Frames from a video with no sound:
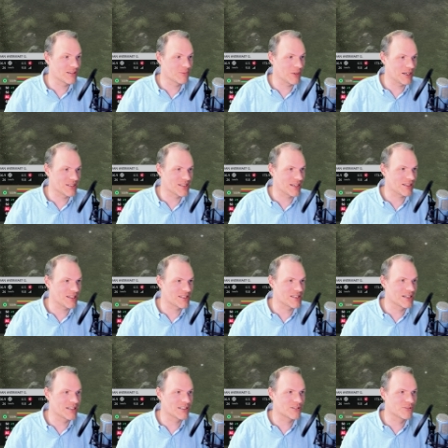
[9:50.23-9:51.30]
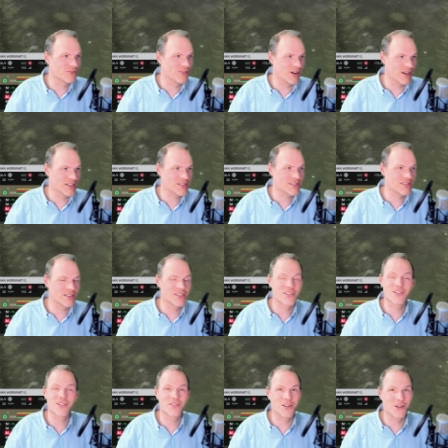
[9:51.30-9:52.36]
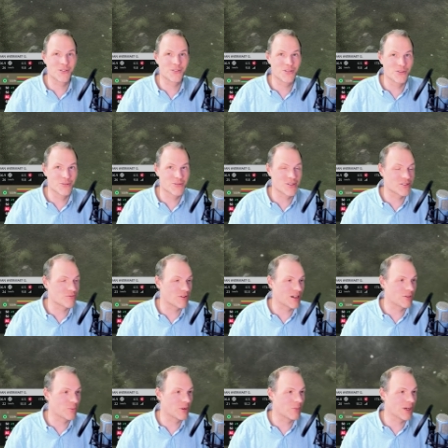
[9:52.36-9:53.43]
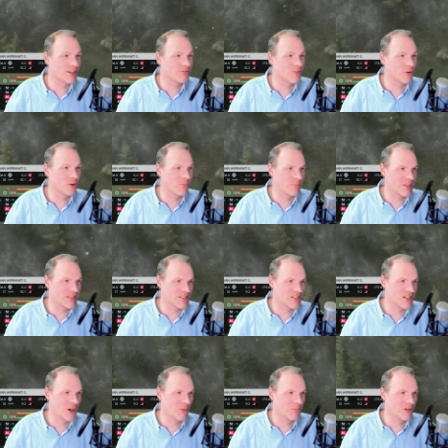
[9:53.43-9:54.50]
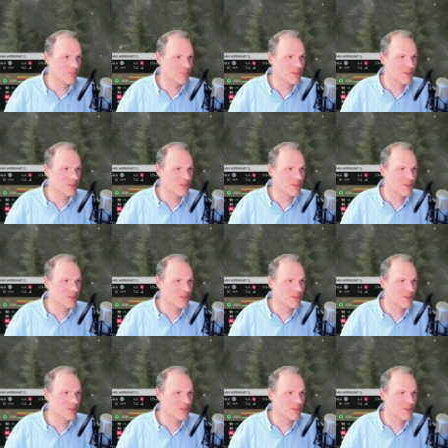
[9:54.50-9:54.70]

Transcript: Wait a sec, that's a little too fast. He's going to lose his red. We wait for better slope.